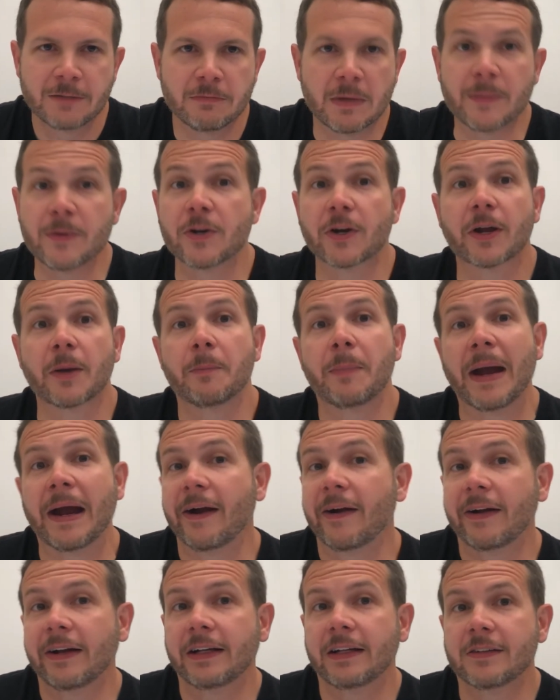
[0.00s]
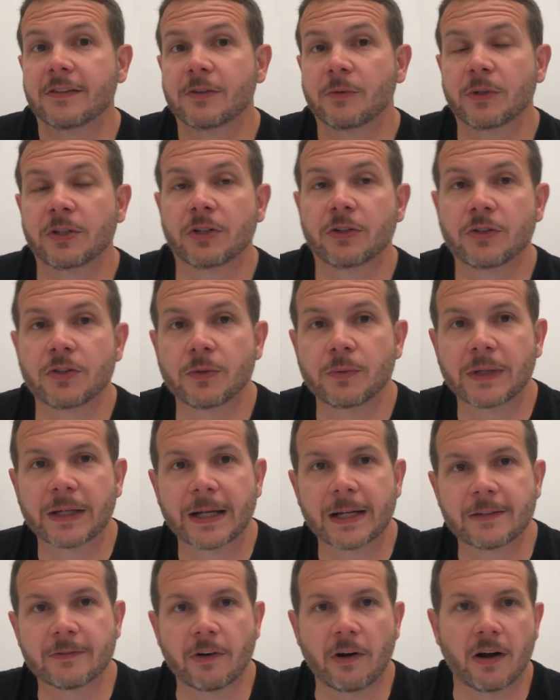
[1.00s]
Maybe you're comparing it to when you're doing kind of